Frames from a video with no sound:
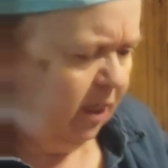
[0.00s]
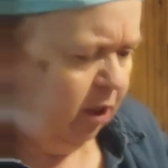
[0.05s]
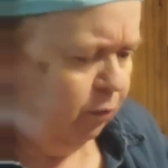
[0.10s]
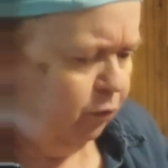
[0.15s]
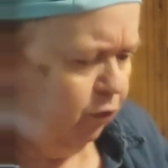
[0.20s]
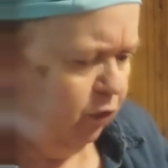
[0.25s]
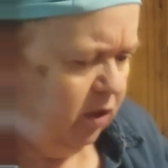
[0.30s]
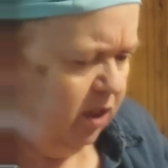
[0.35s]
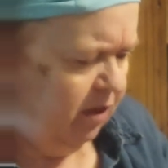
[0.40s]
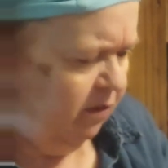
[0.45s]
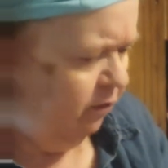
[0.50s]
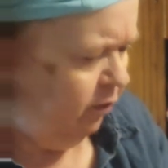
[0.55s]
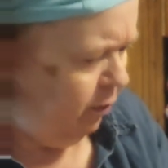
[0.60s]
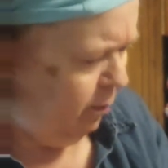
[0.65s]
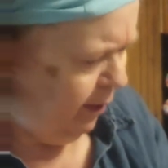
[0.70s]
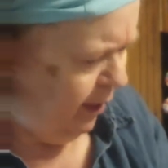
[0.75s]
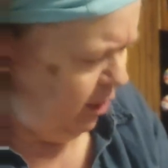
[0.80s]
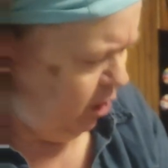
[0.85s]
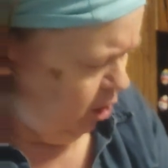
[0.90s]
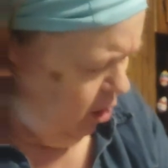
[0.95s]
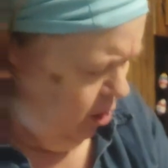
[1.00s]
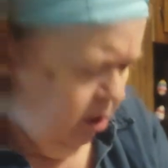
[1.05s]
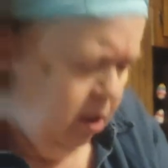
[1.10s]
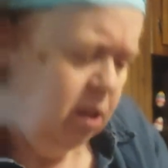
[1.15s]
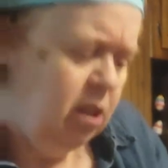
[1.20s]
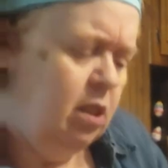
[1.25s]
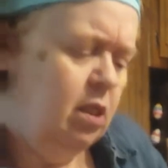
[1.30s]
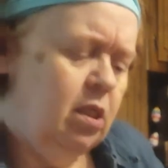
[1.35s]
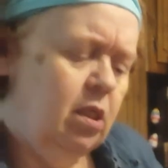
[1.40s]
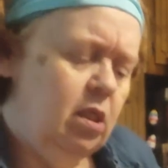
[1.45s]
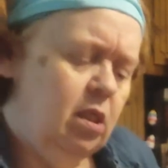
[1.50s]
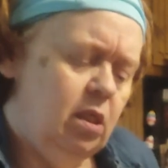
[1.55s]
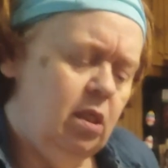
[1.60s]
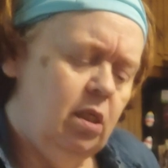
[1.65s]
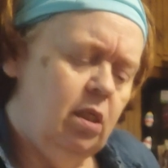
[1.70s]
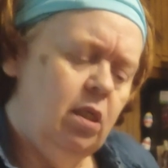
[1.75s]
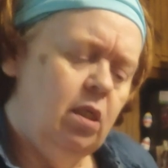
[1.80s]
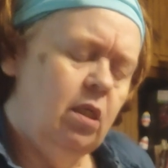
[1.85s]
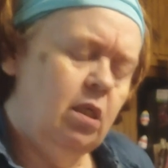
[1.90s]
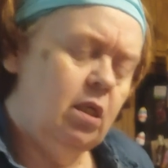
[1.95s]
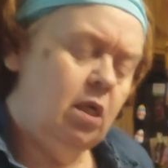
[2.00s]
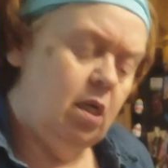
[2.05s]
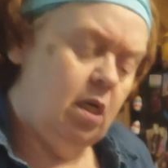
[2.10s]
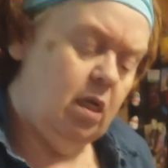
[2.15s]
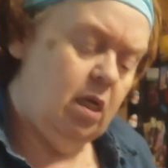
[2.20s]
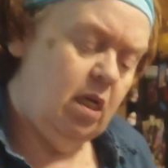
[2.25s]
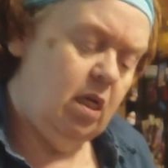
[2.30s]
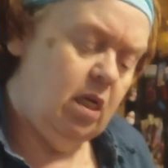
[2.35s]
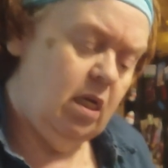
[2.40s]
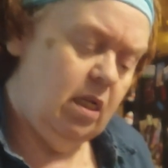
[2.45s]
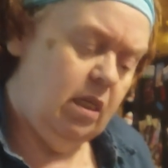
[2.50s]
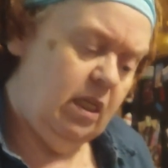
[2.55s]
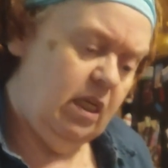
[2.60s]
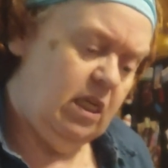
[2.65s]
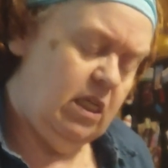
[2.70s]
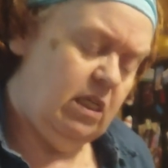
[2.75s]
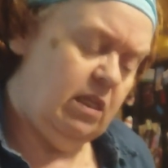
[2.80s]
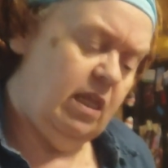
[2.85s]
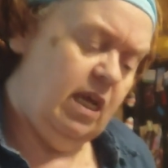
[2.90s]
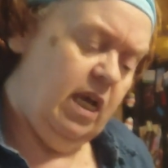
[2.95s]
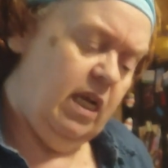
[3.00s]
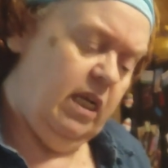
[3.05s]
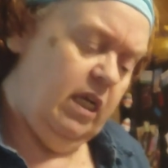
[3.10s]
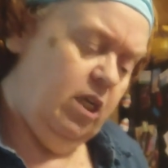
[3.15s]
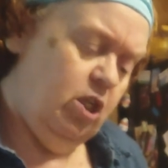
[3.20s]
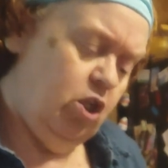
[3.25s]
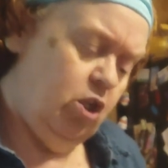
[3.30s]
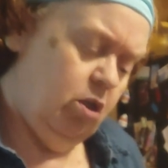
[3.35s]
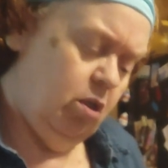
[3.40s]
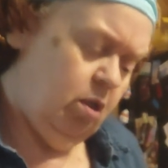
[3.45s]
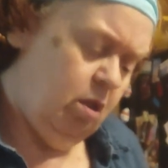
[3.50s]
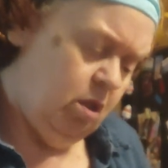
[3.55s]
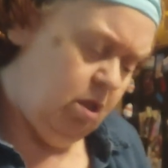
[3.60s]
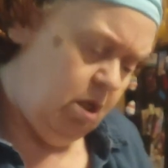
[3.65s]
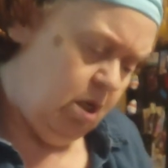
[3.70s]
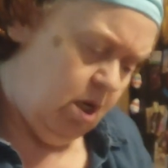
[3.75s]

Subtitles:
it helps with inflammation and things of that nature.